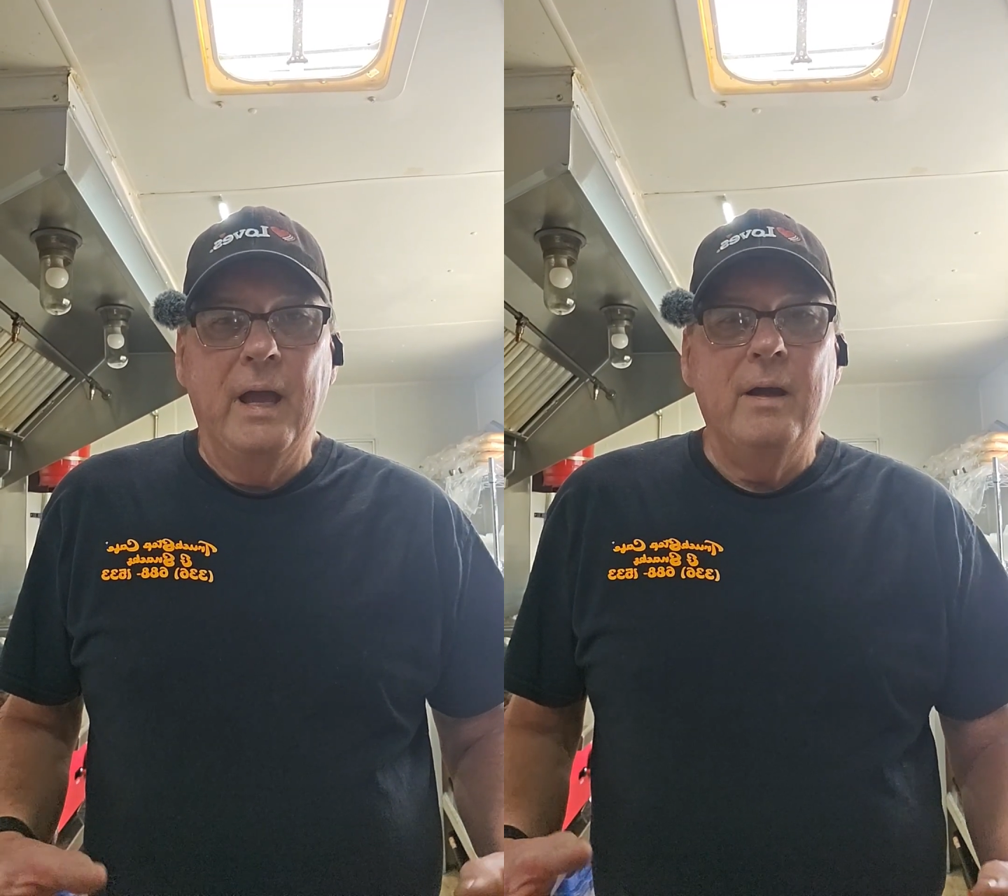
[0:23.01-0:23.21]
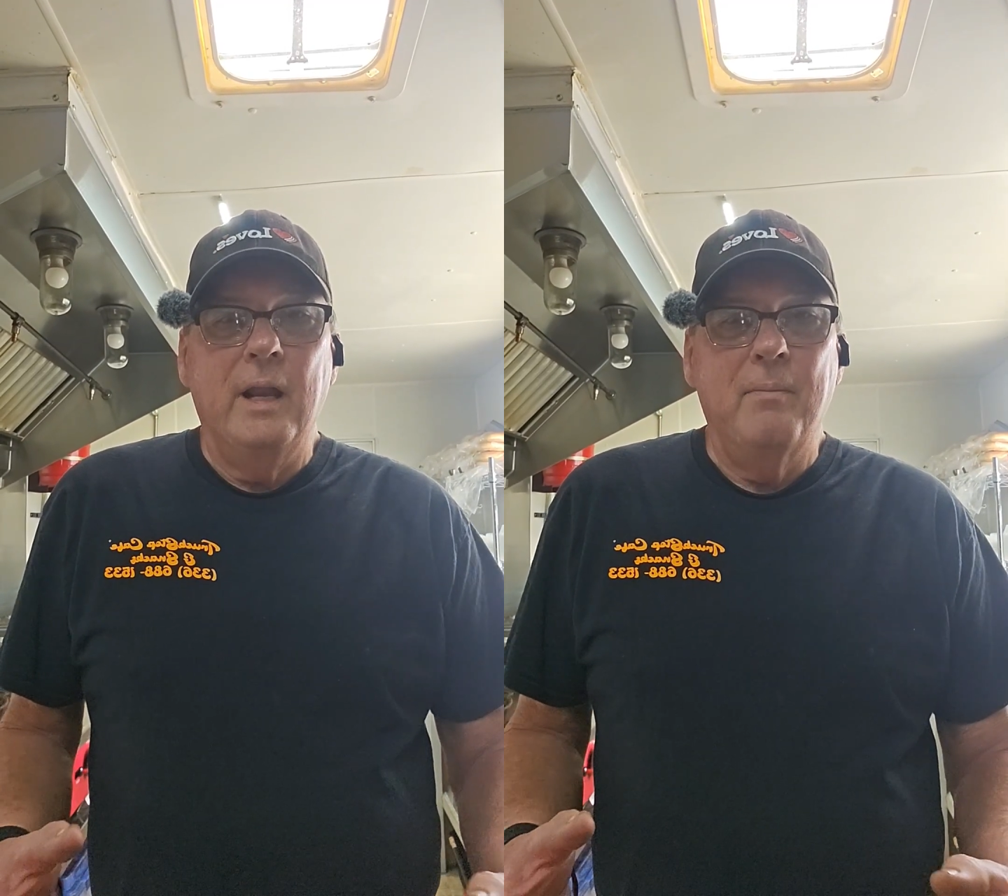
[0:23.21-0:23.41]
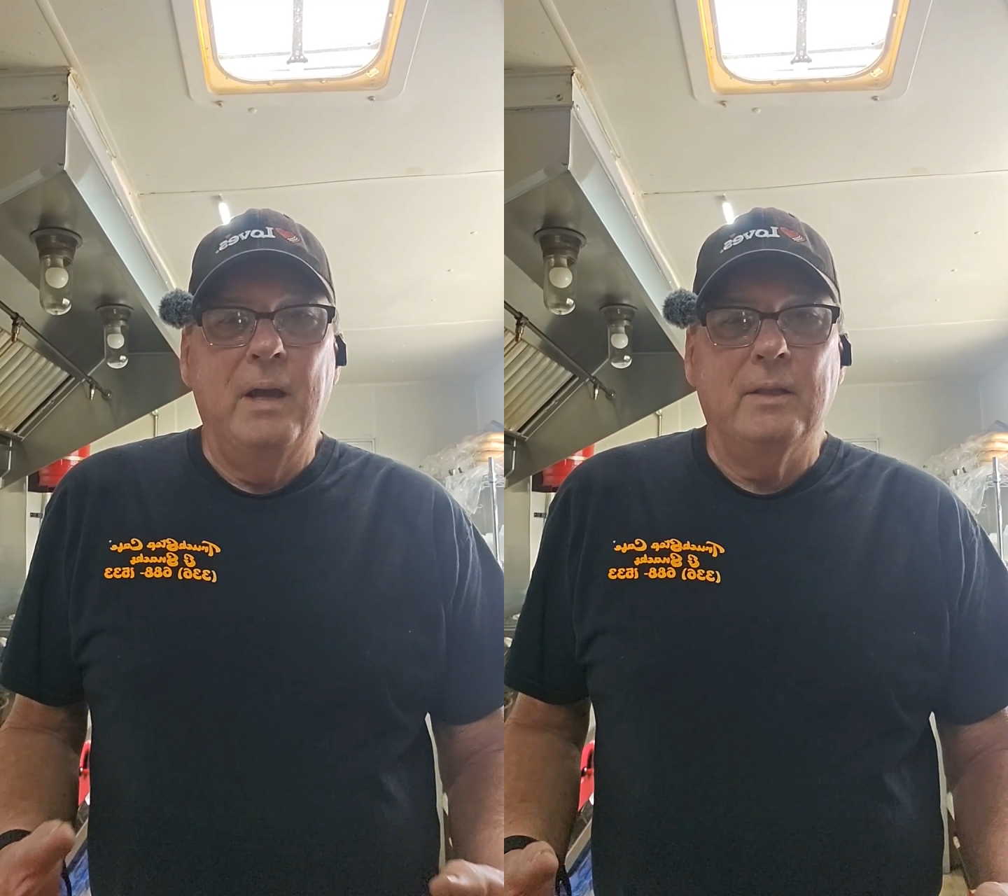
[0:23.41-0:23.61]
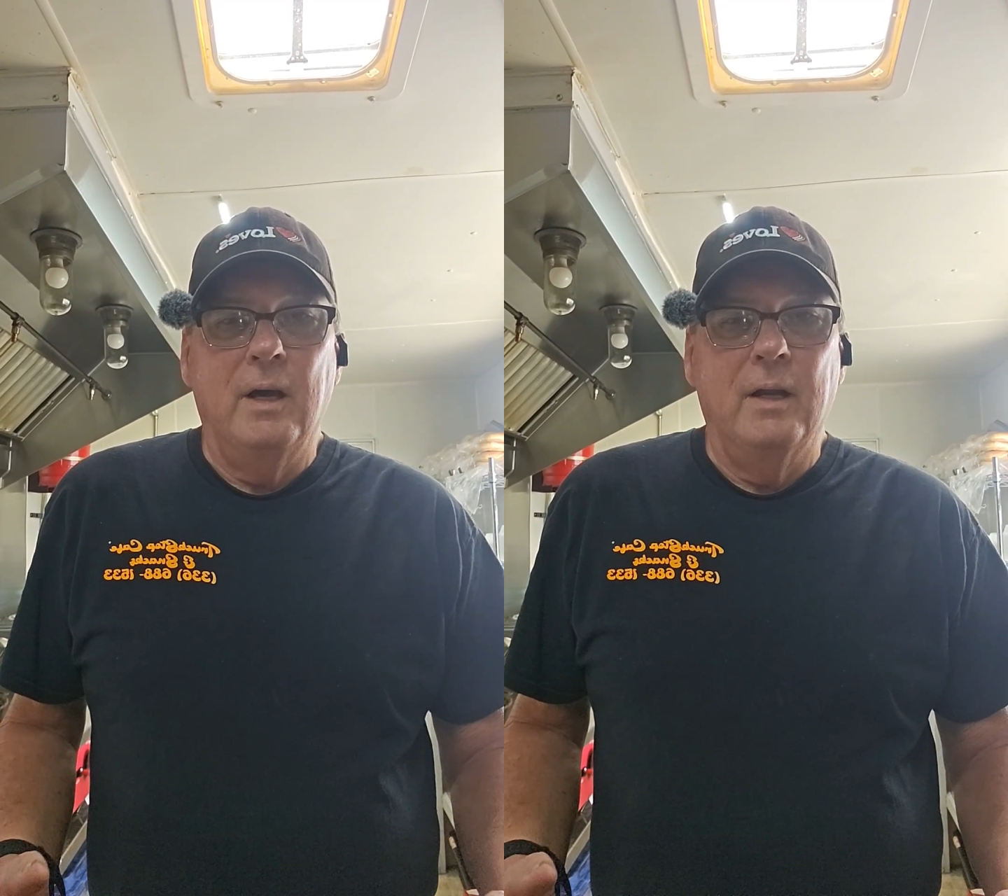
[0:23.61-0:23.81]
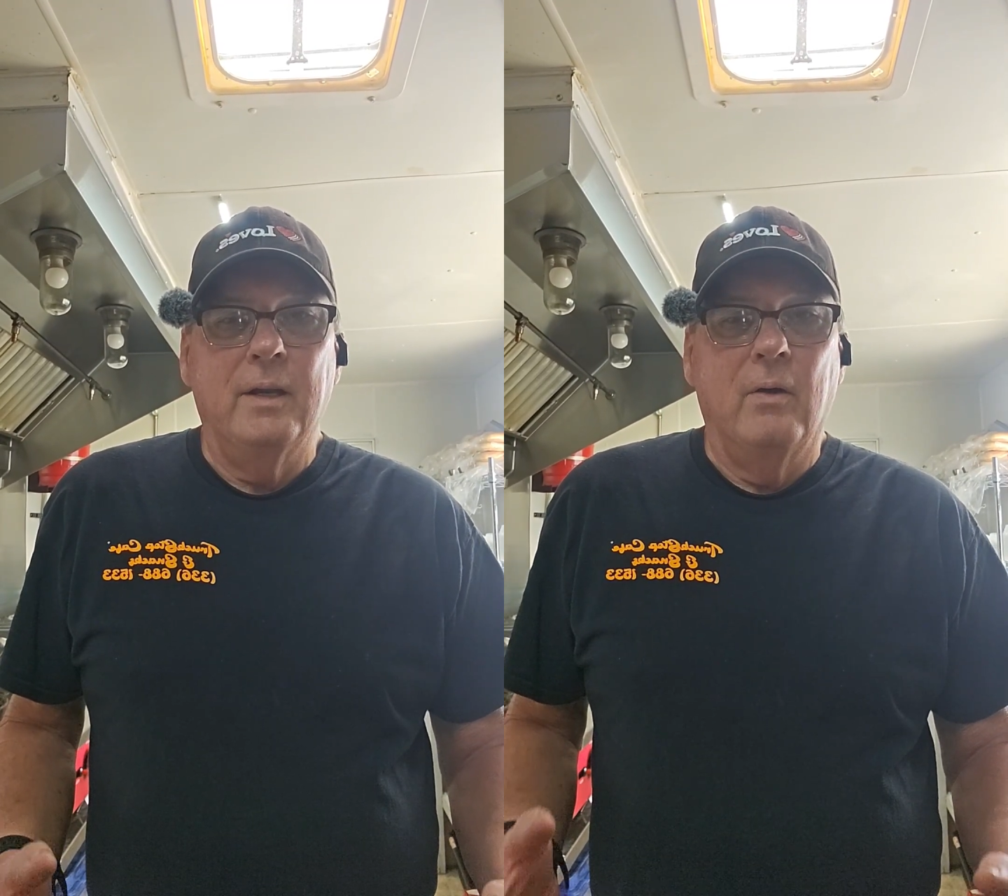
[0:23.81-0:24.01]
How can I make
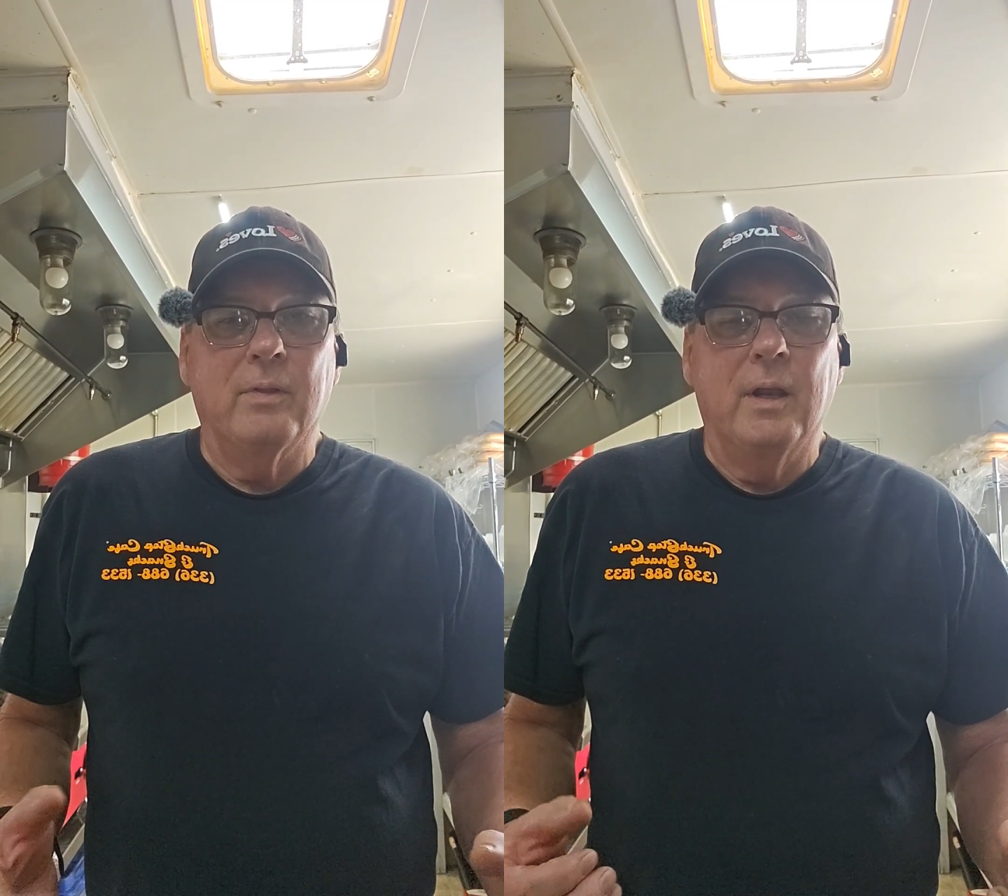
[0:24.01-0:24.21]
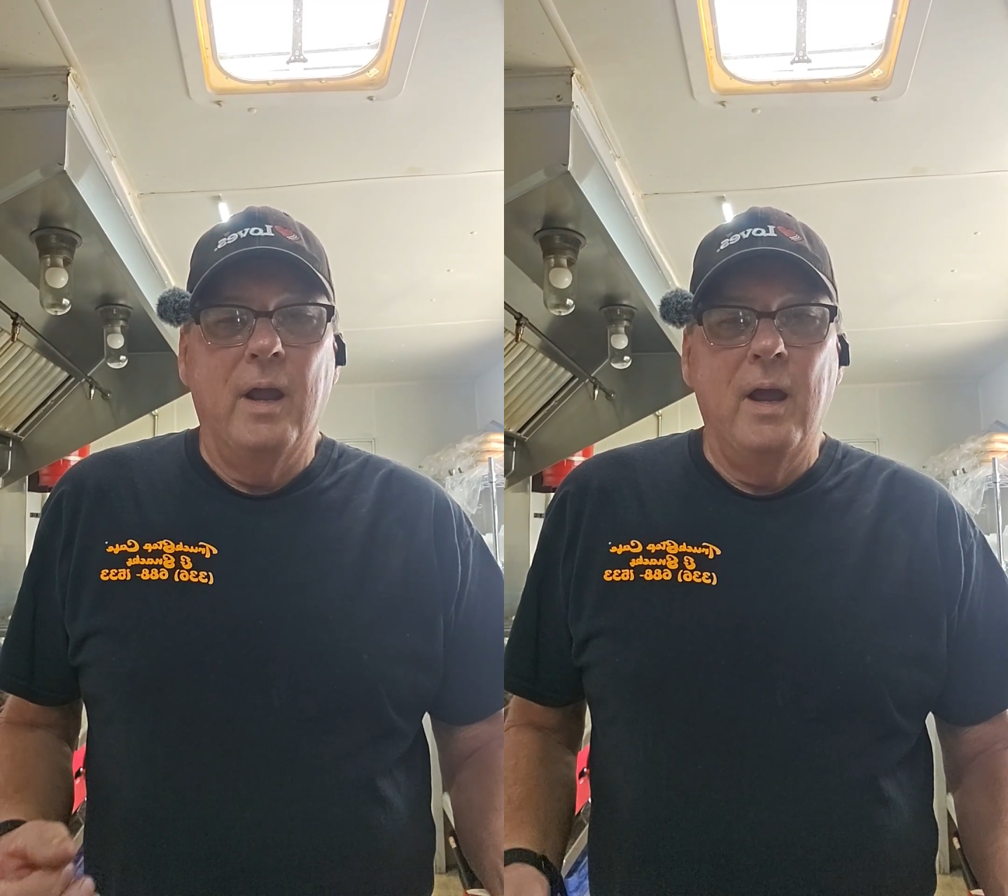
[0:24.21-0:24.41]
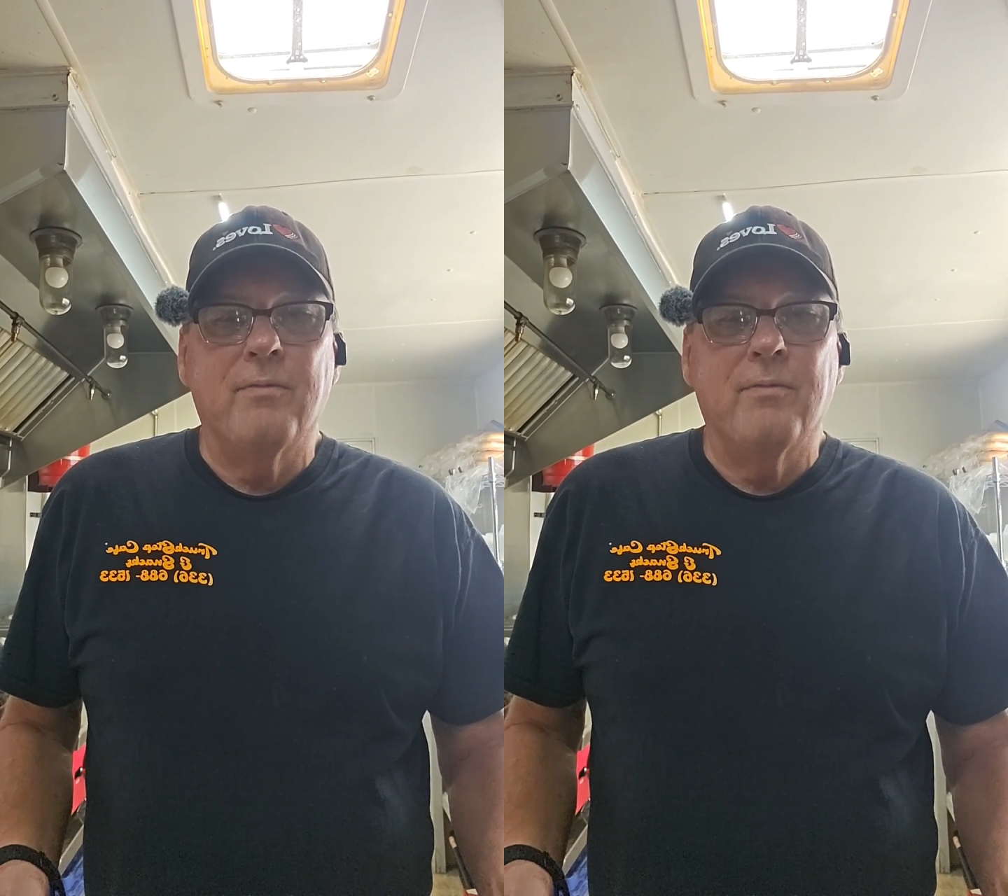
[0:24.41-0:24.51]
the hot dog that